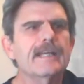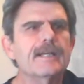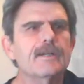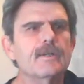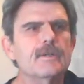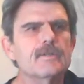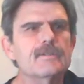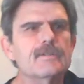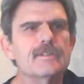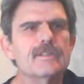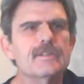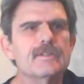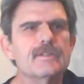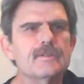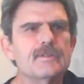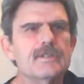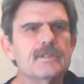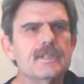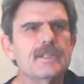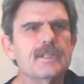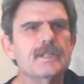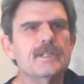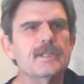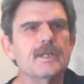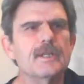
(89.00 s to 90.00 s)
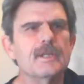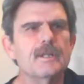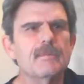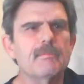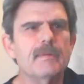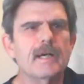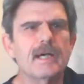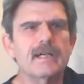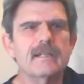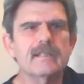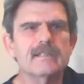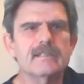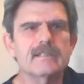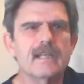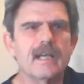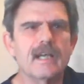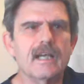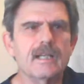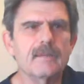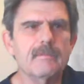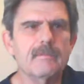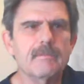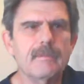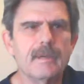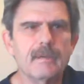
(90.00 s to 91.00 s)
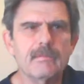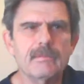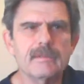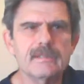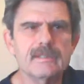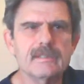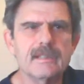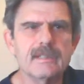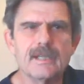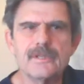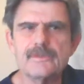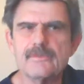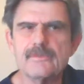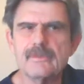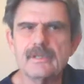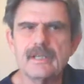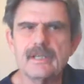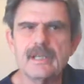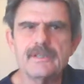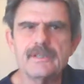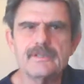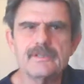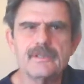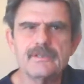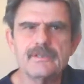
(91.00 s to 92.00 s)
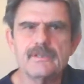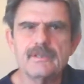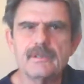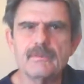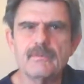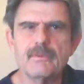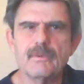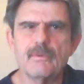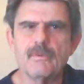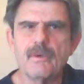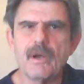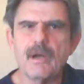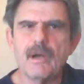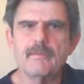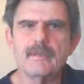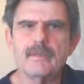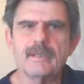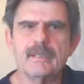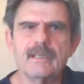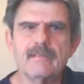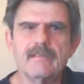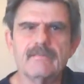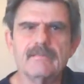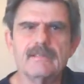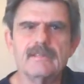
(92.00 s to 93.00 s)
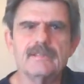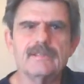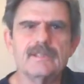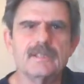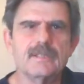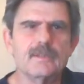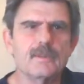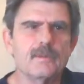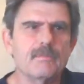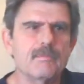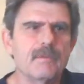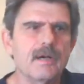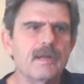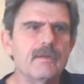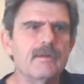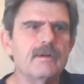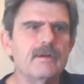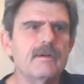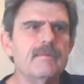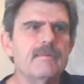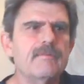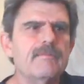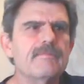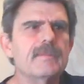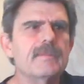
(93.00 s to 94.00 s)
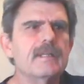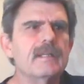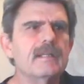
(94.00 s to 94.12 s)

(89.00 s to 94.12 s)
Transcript: He goes into detail about his highly publicized relationship with Robin Givens and her mother.